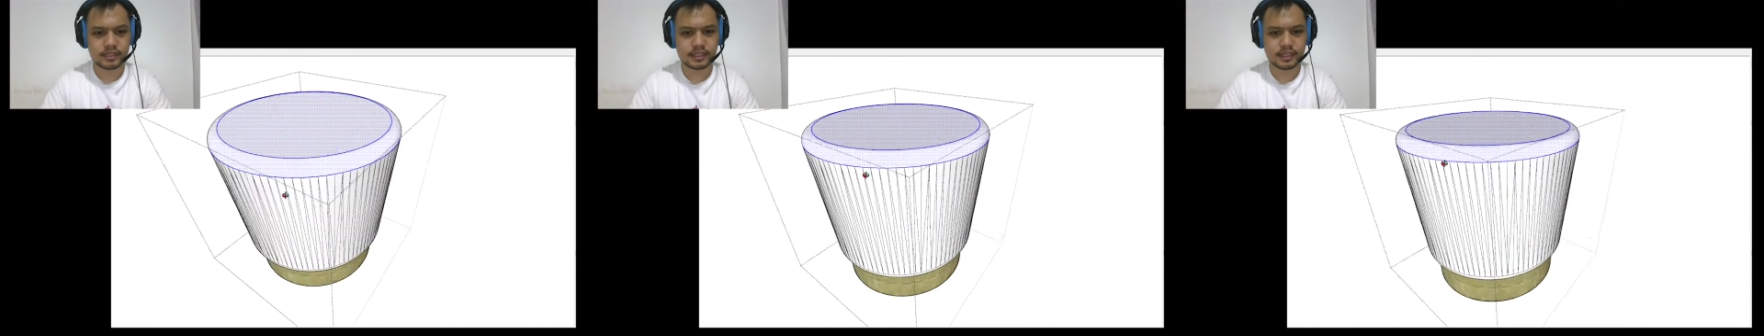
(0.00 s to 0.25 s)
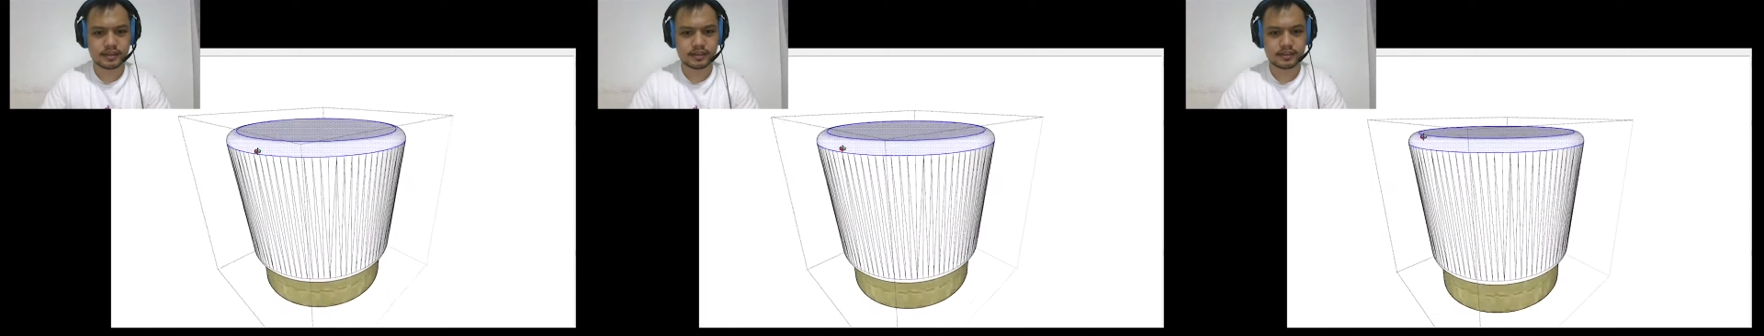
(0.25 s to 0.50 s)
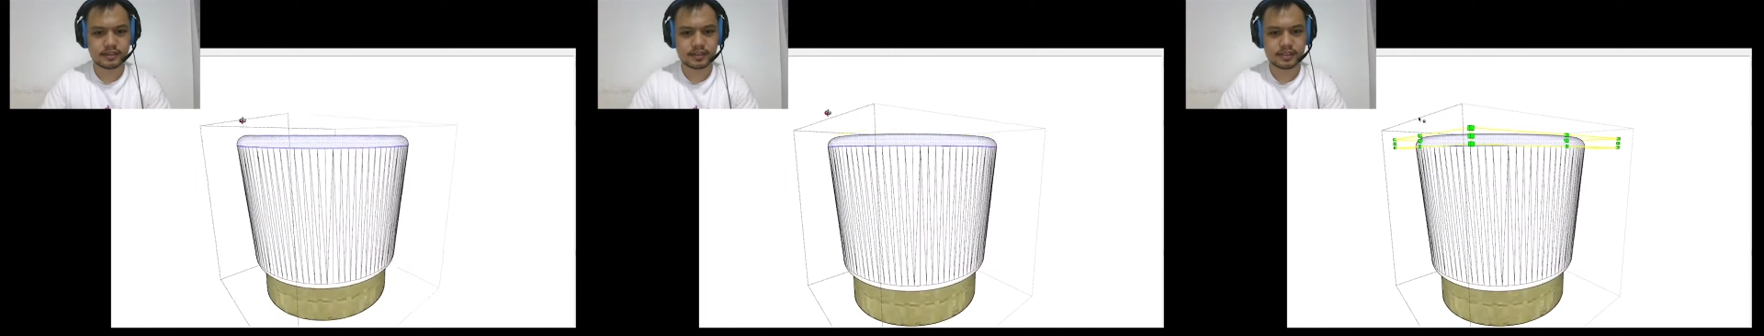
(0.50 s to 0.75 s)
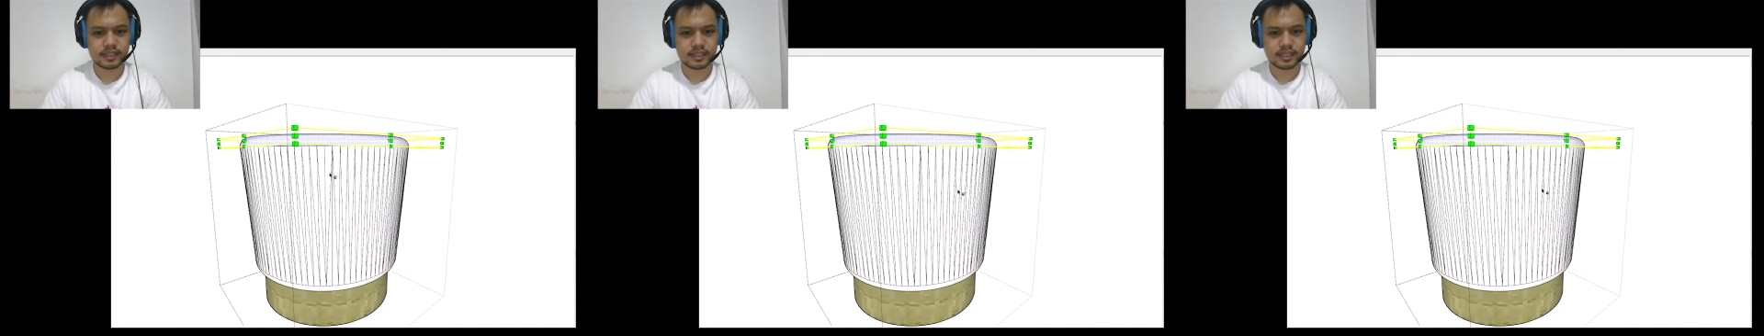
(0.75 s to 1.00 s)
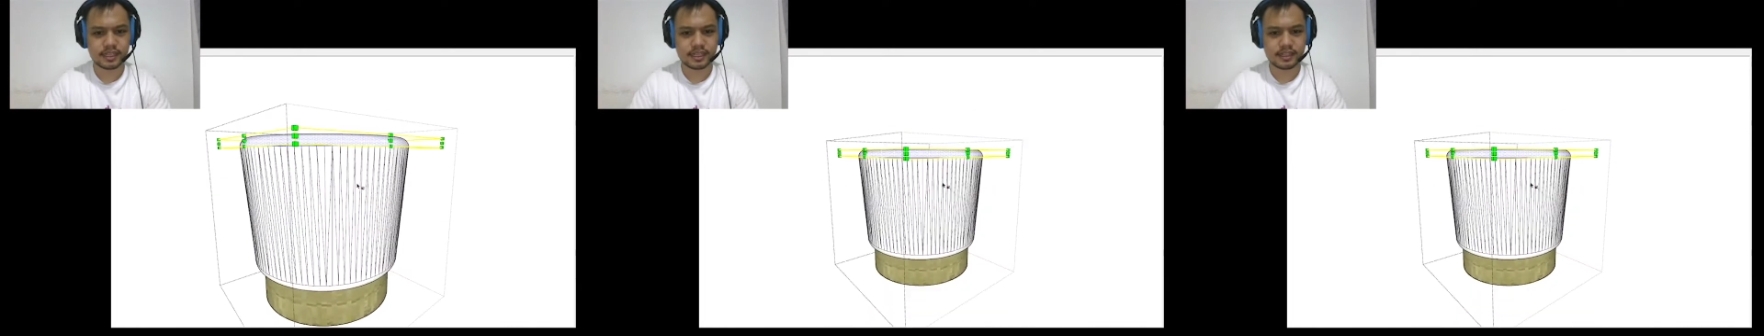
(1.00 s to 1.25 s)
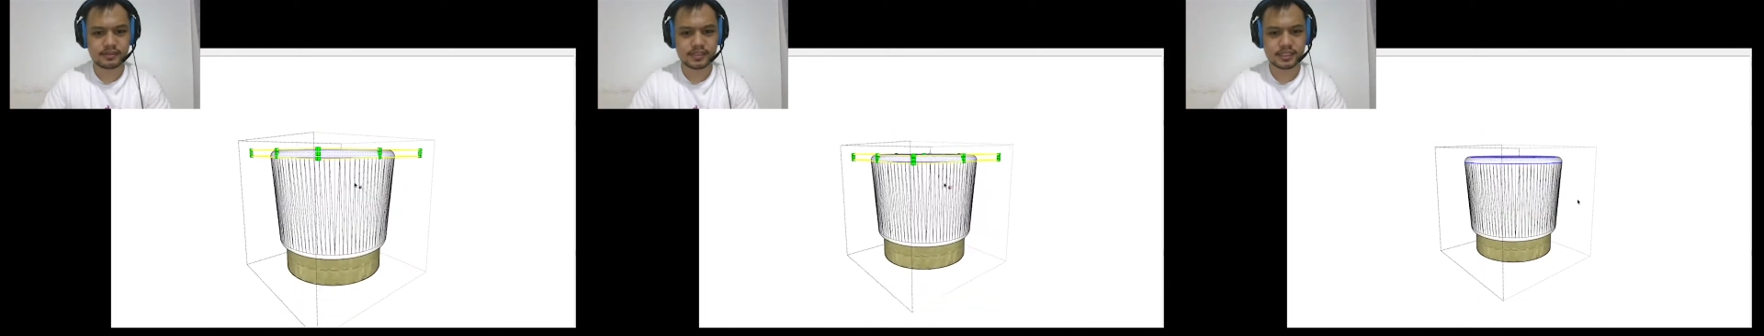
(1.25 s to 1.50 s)
There. So that kind of
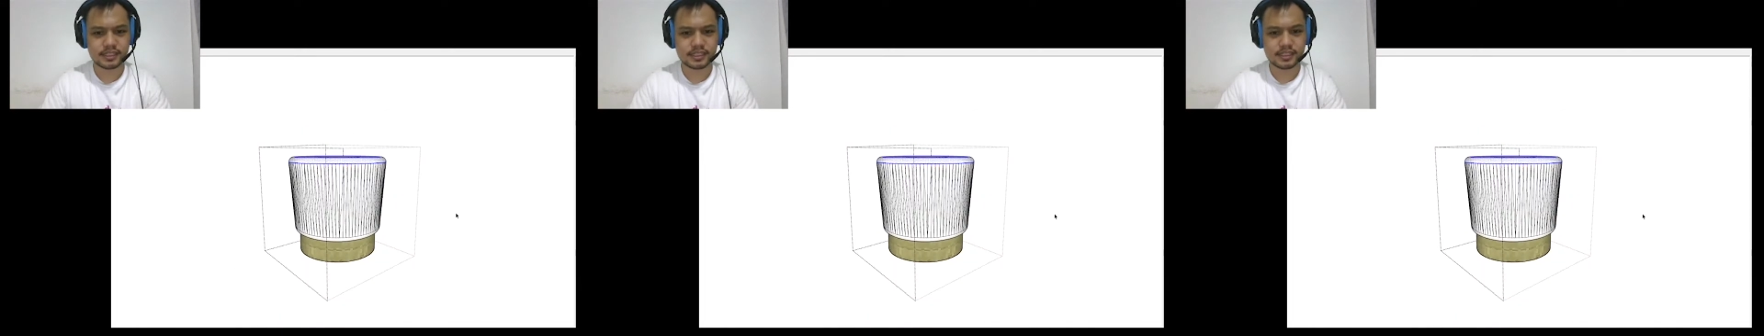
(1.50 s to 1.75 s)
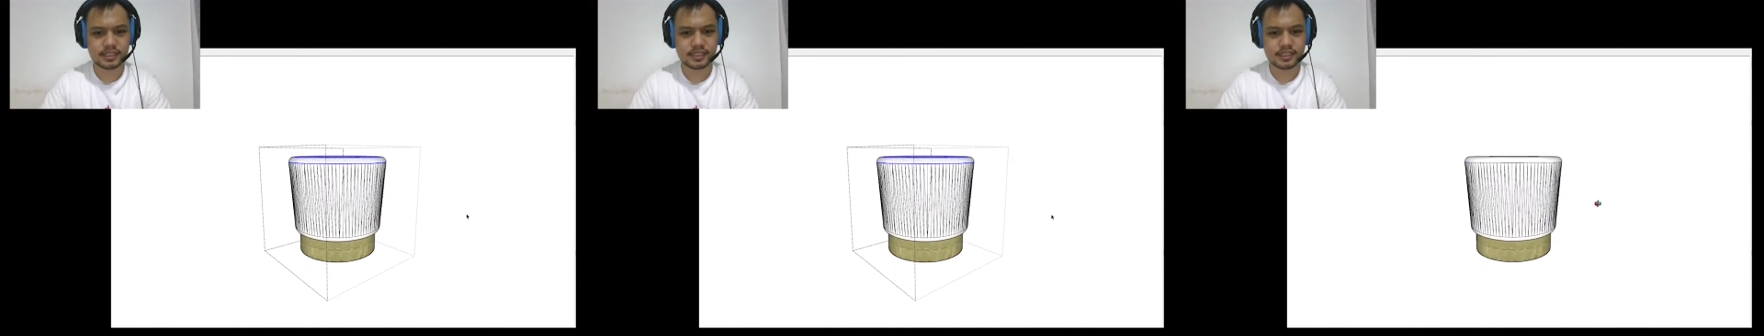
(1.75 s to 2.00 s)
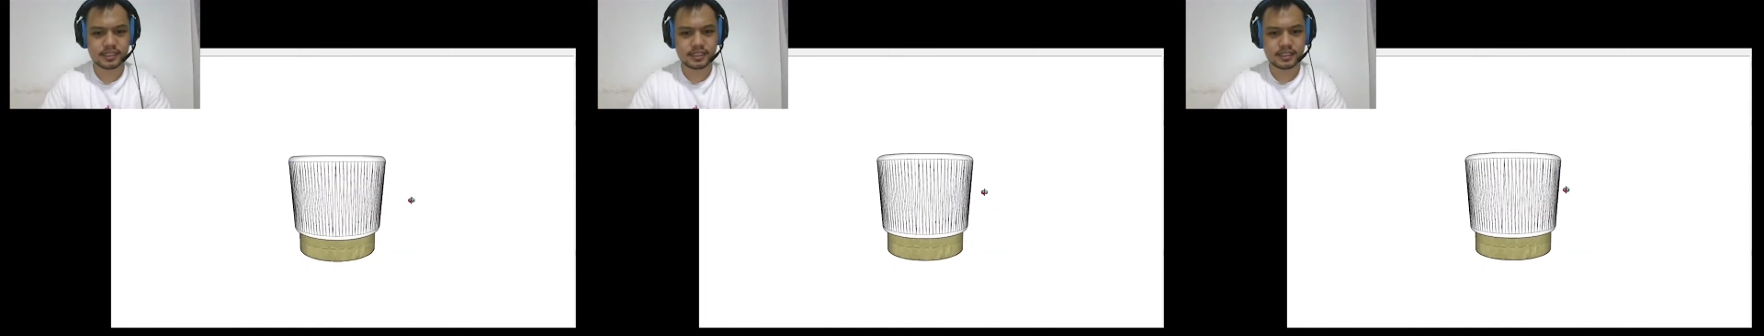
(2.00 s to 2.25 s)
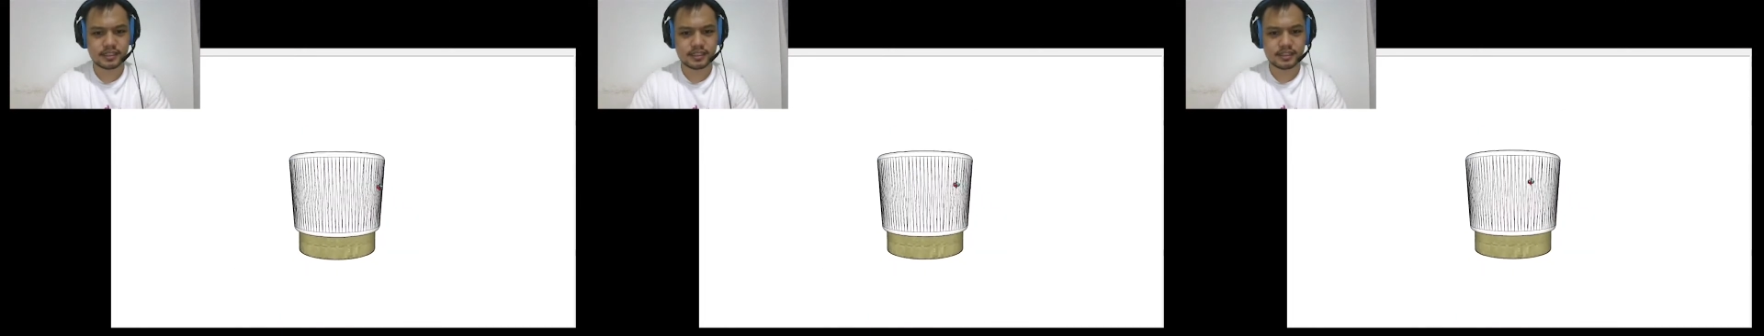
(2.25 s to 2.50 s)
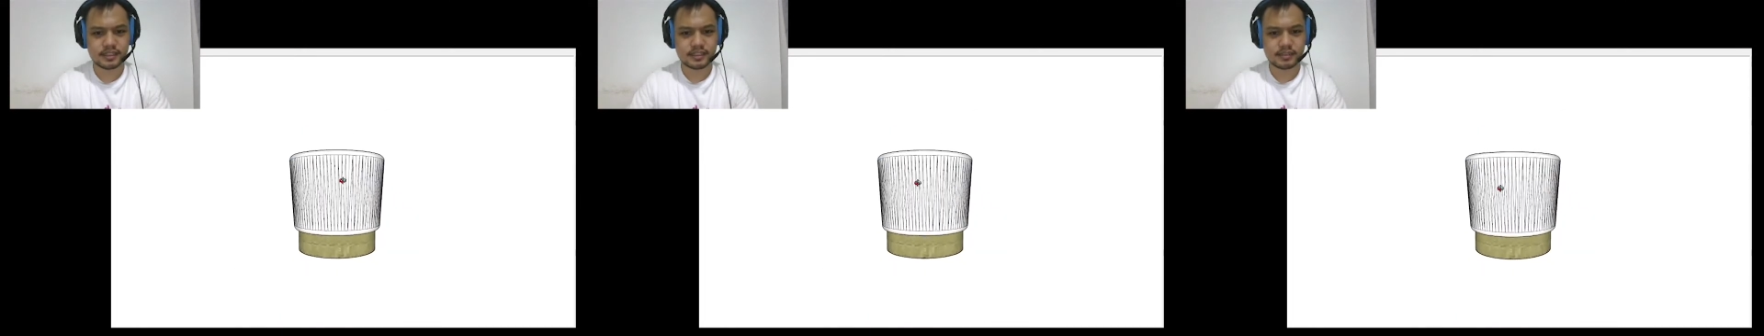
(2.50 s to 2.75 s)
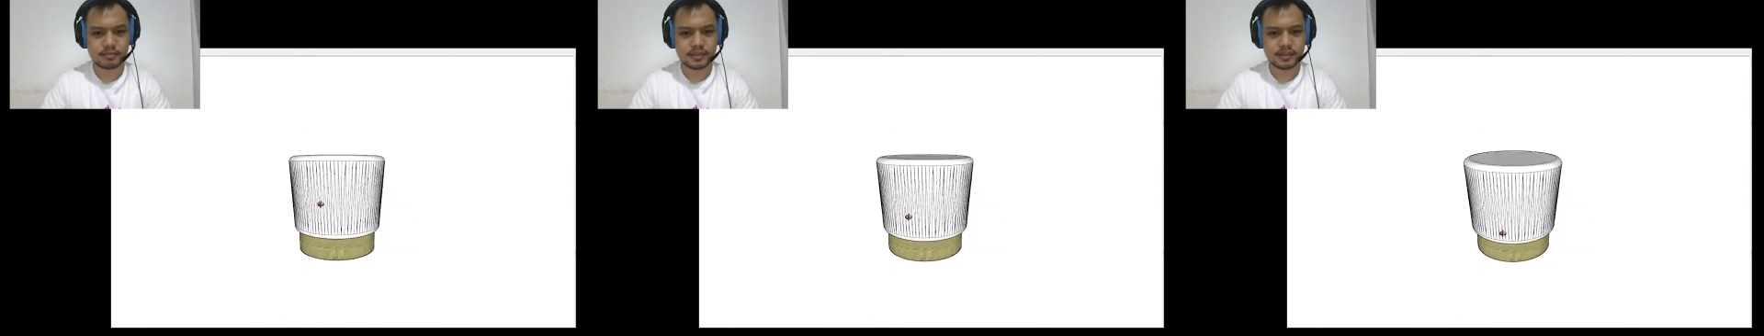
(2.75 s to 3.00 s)
gives it
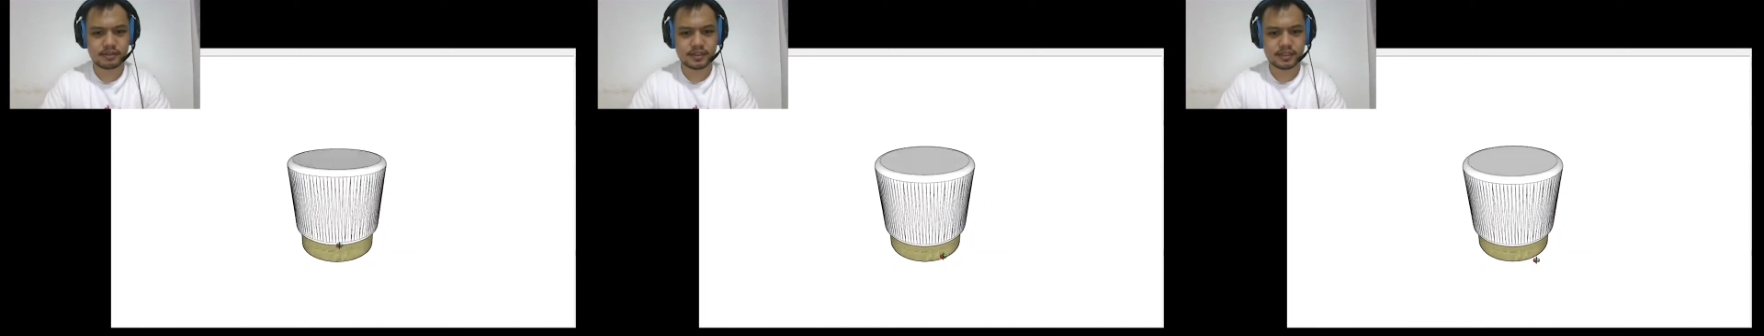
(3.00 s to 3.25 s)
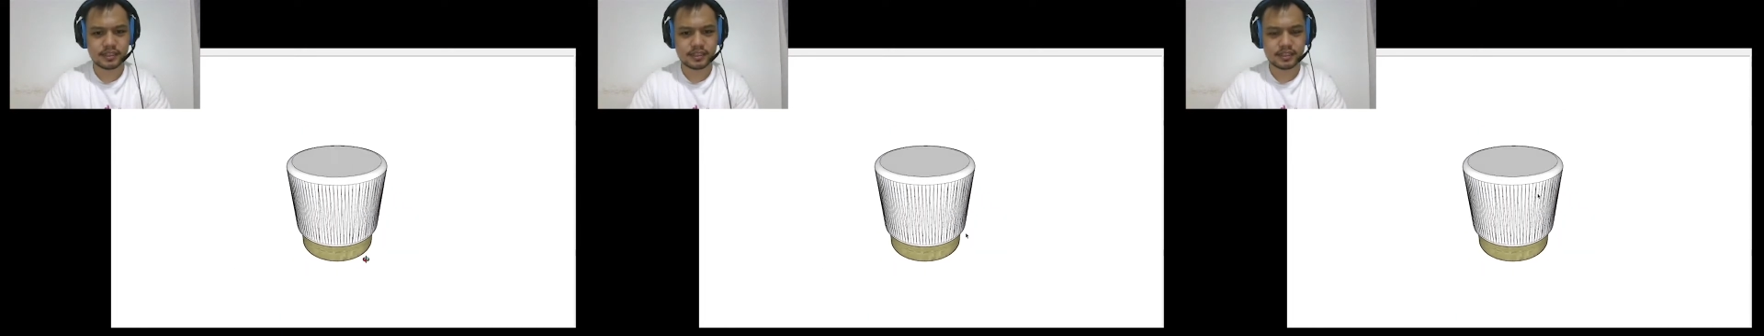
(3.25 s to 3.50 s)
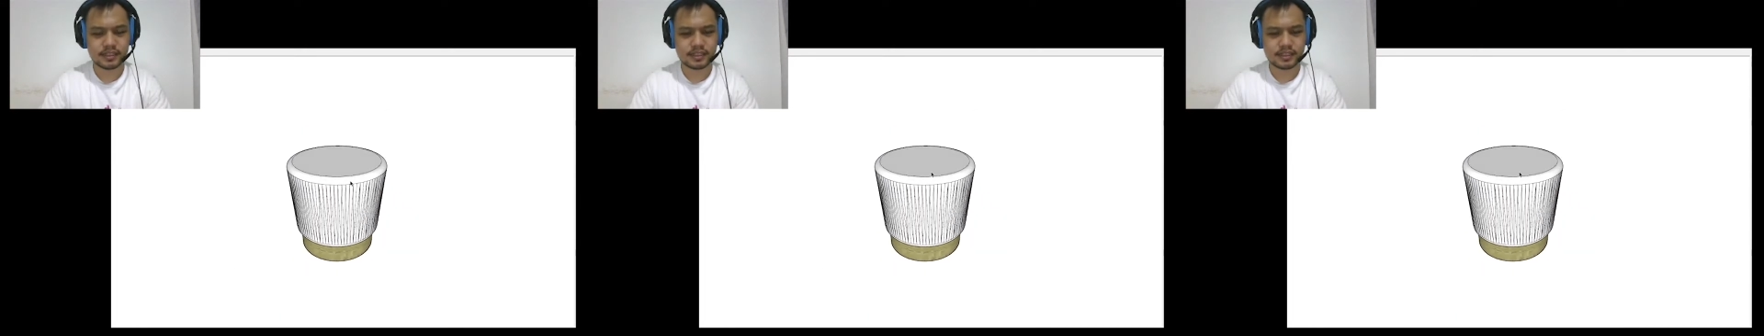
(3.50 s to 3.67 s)
a bit of a